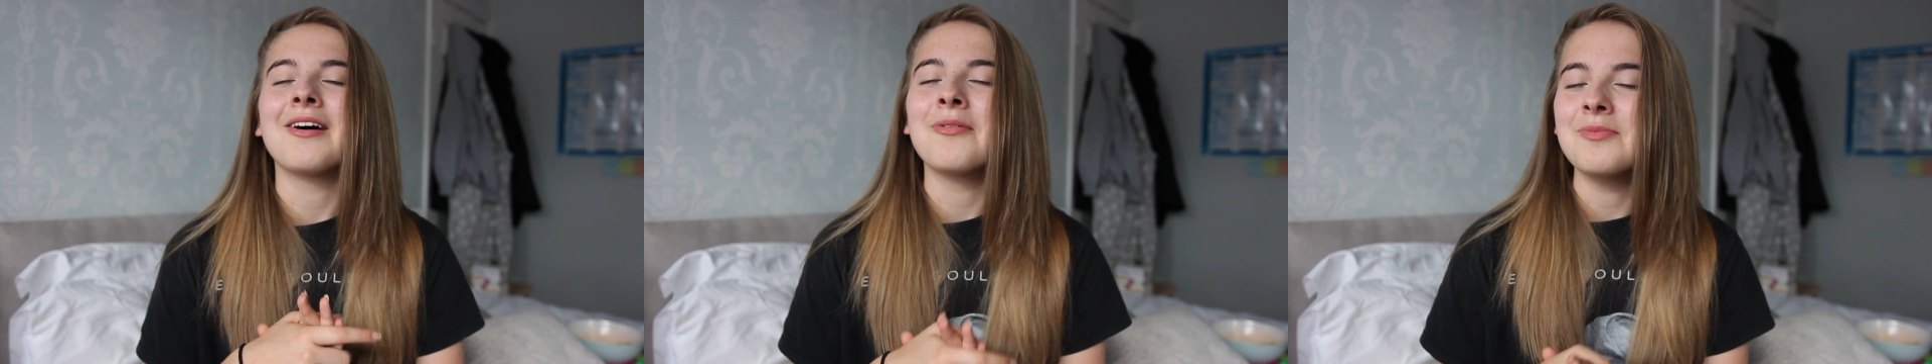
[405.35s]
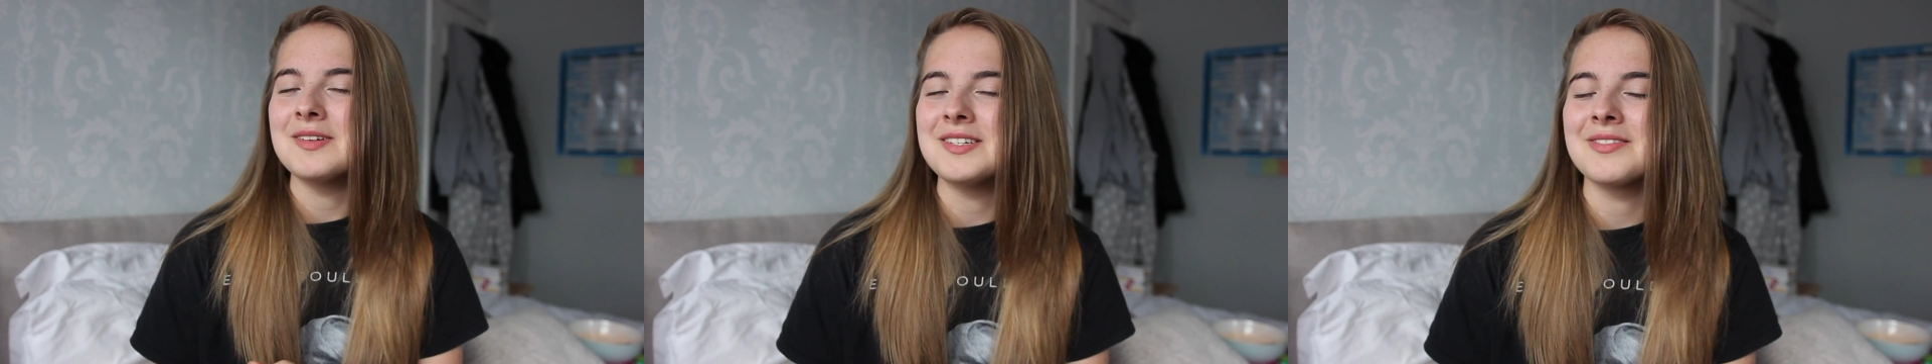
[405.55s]

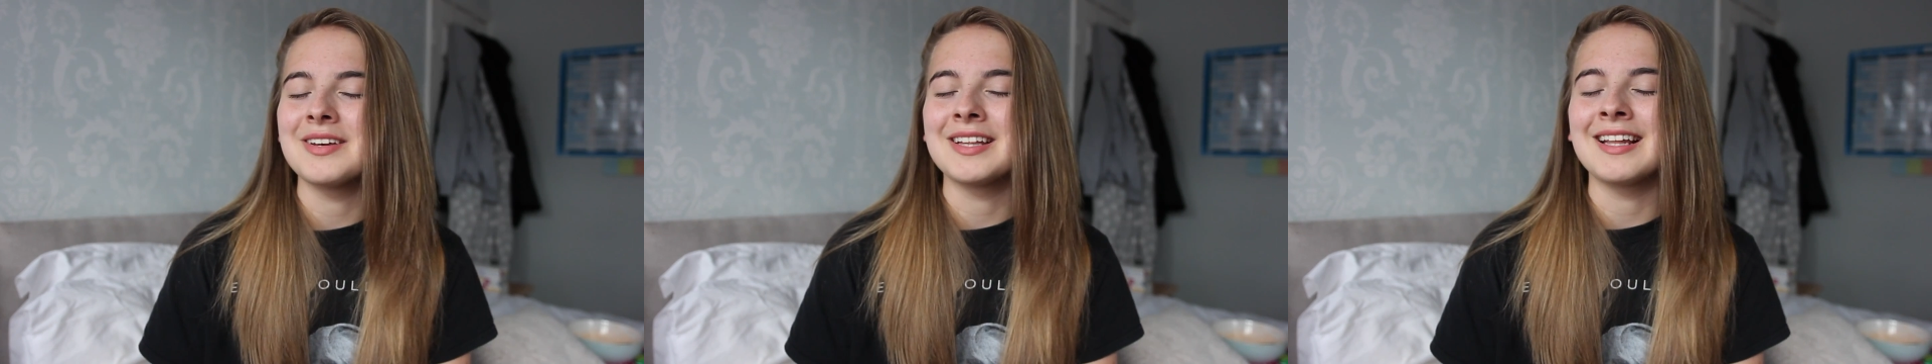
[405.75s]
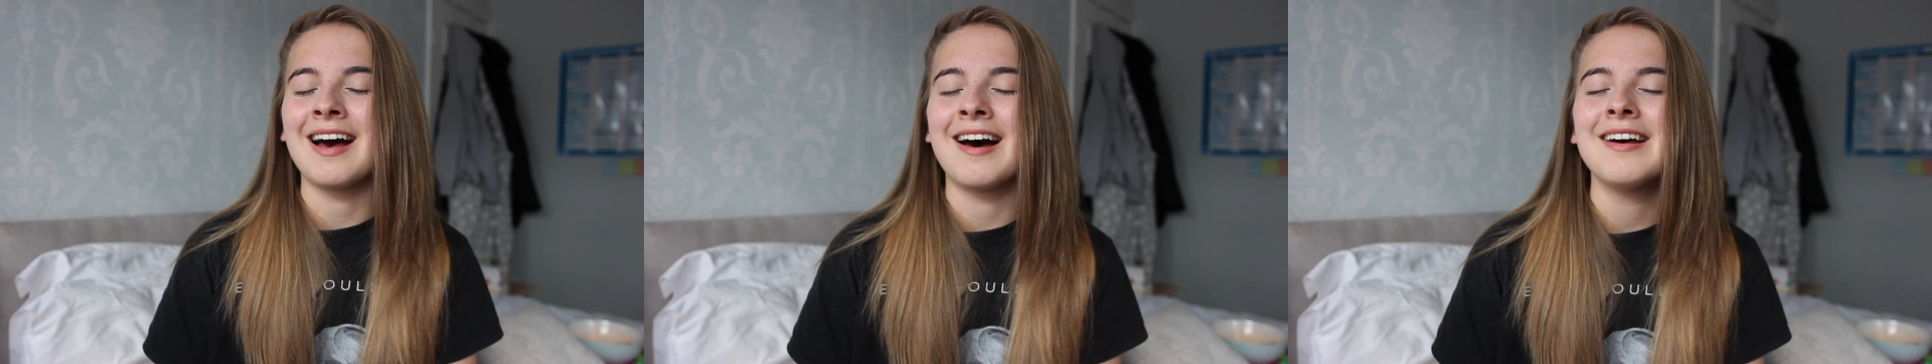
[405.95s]
I'll be
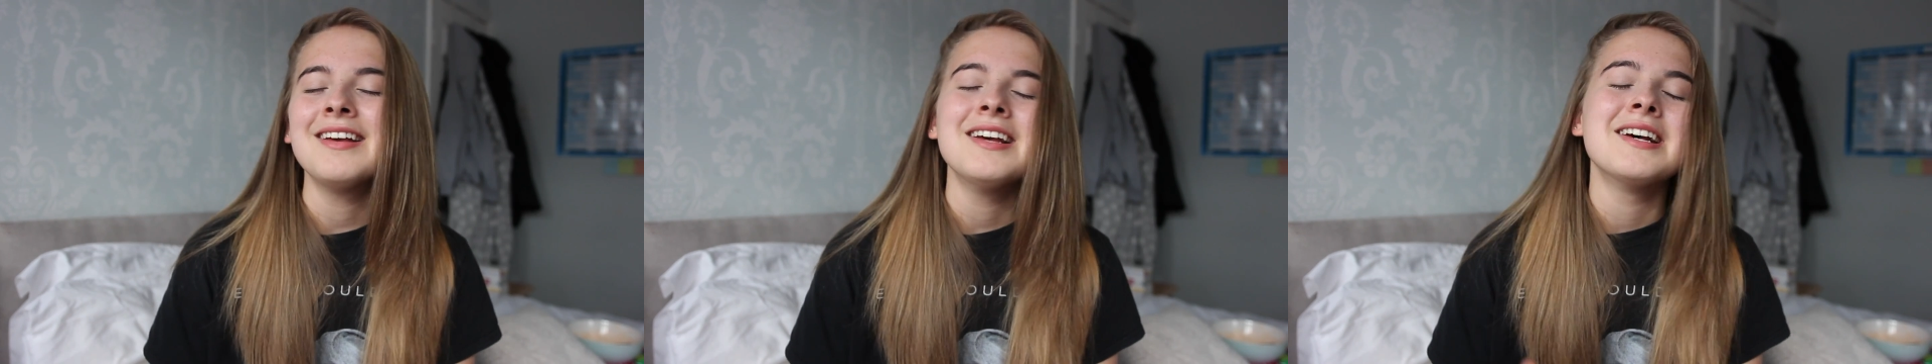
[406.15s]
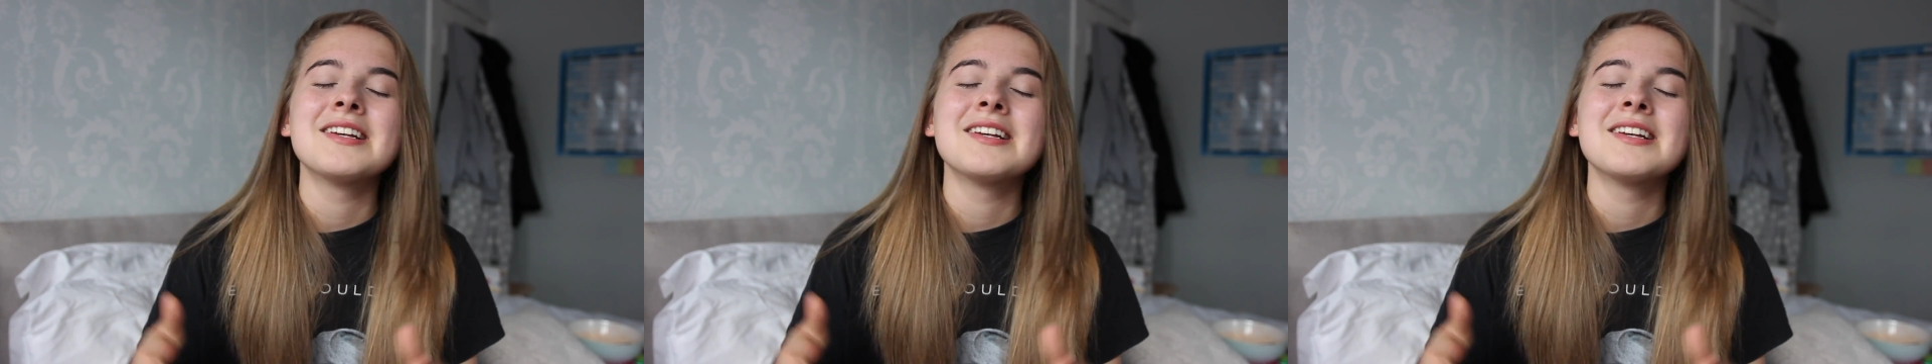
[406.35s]
doing that.